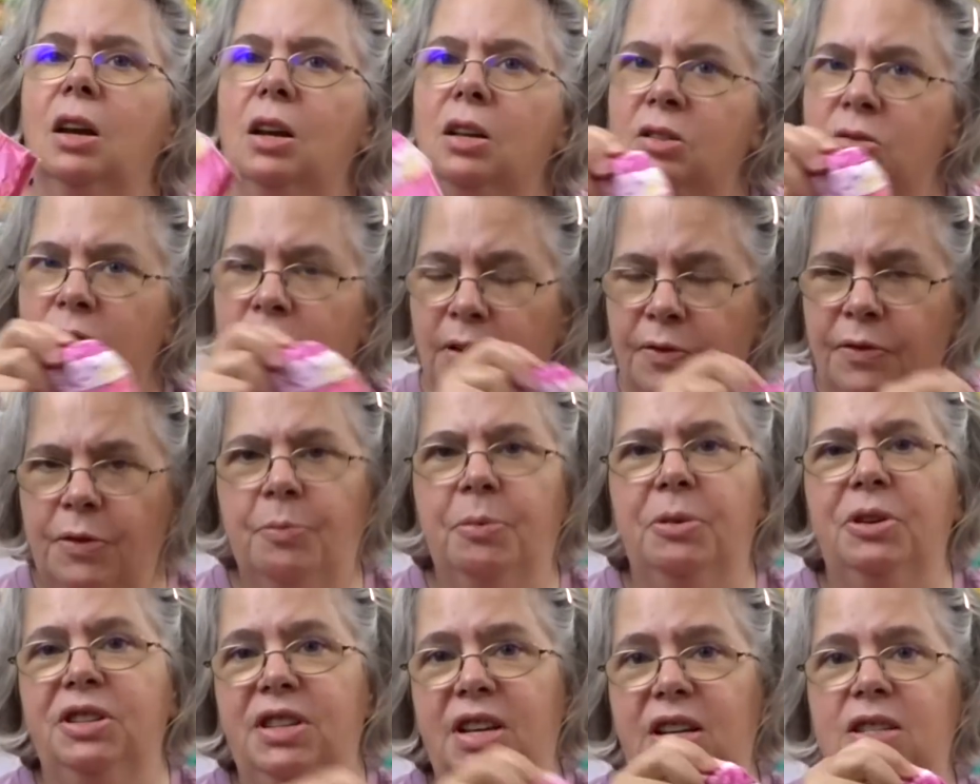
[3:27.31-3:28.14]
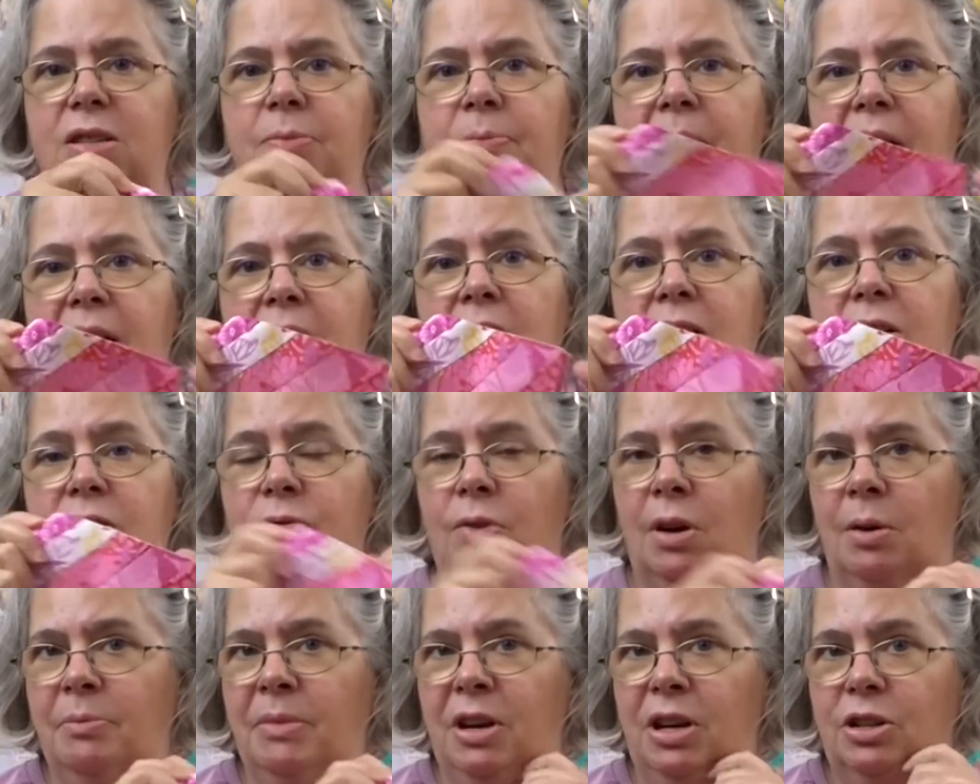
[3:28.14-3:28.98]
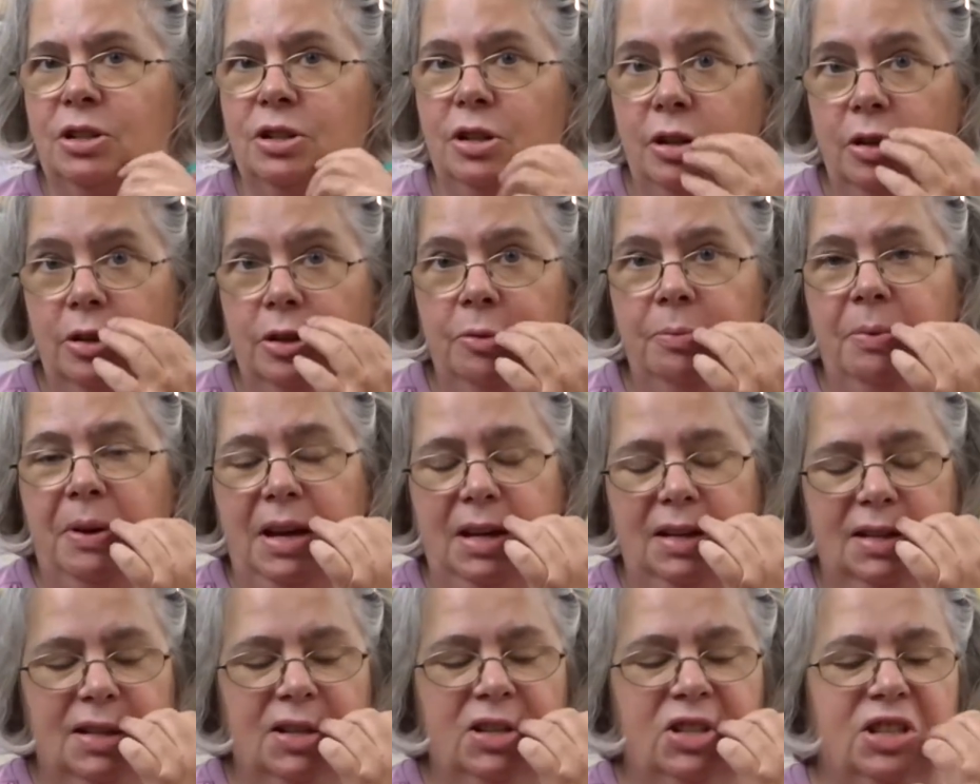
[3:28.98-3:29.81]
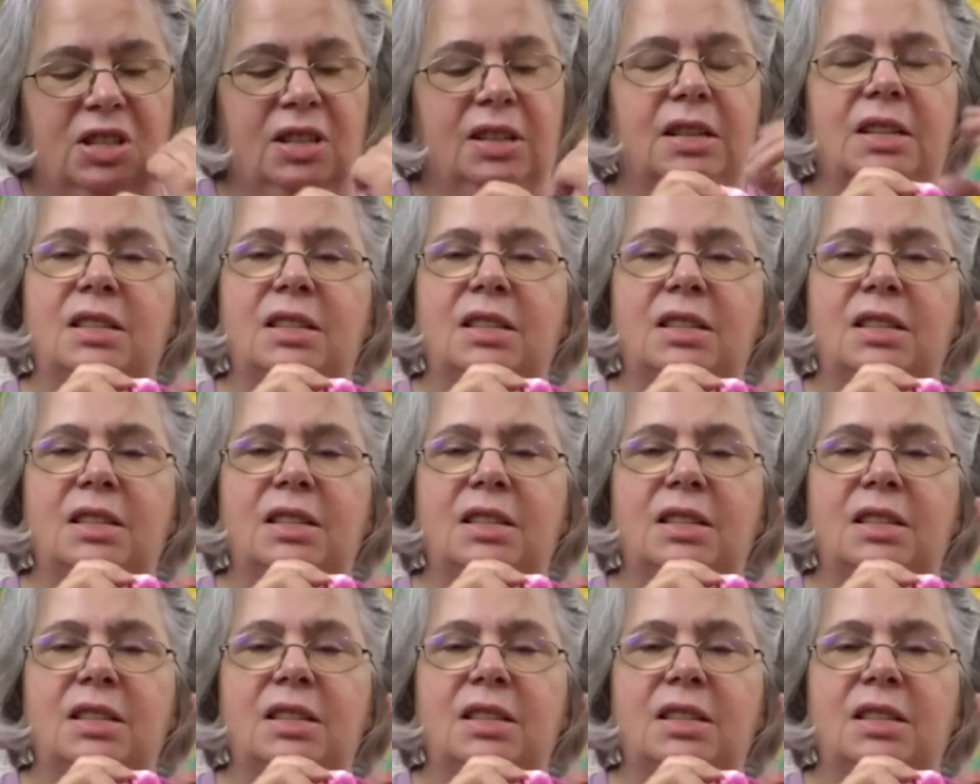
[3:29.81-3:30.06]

So if you participate in a swap, make sure you do pay attention,